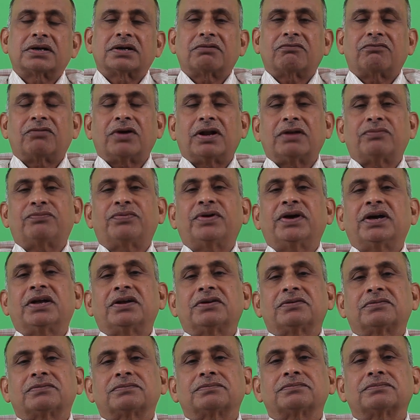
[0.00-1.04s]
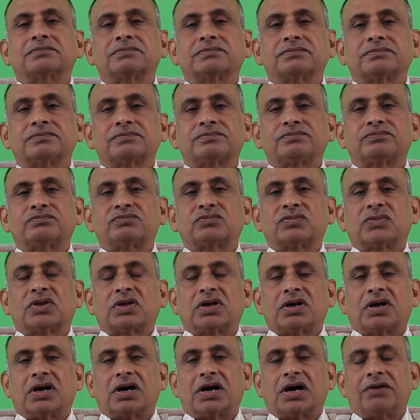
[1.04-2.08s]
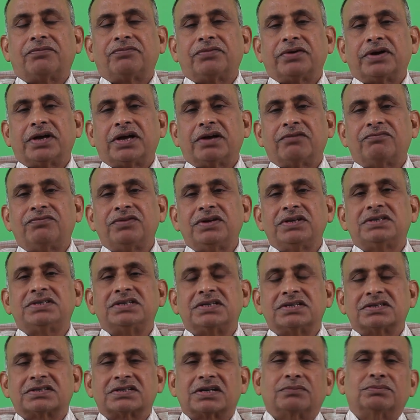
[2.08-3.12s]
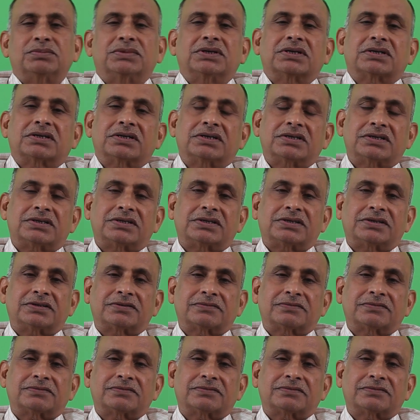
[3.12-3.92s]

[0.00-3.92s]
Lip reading: welfare of every citizen of the country,